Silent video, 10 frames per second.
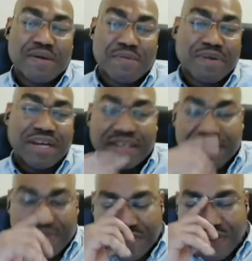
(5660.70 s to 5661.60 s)

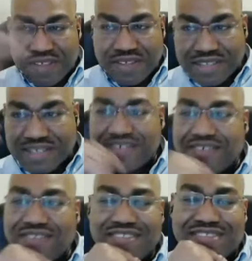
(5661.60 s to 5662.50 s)
but y y
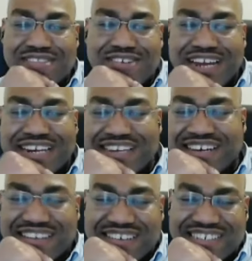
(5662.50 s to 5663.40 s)
you're not
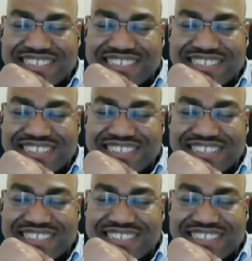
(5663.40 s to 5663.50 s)
done.